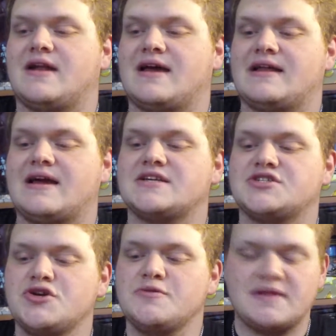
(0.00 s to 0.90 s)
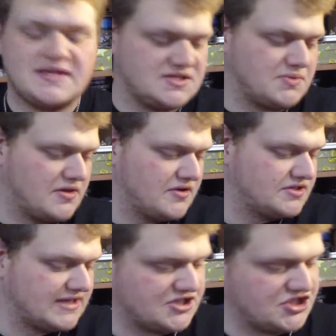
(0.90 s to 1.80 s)
I assume that this is one of
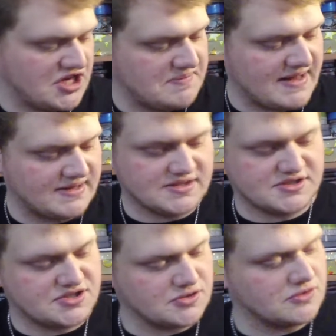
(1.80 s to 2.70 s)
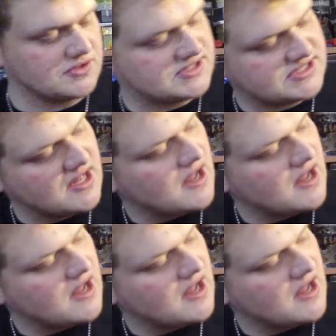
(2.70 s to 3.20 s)
those, like, cheap-ended swords